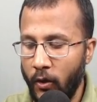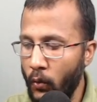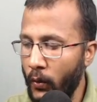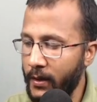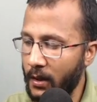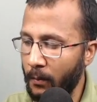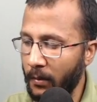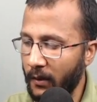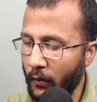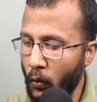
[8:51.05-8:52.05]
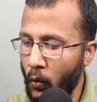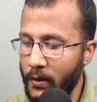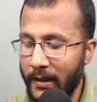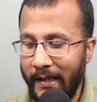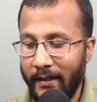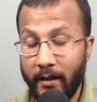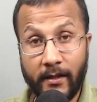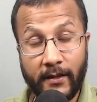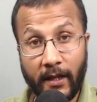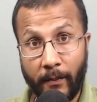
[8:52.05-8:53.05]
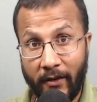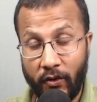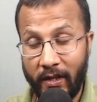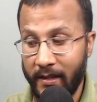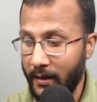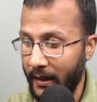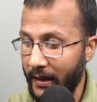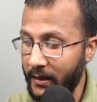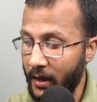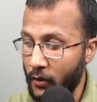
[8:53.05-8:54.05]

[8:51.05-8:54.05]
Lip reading: 2 is number of rows in the resultant matrix, right?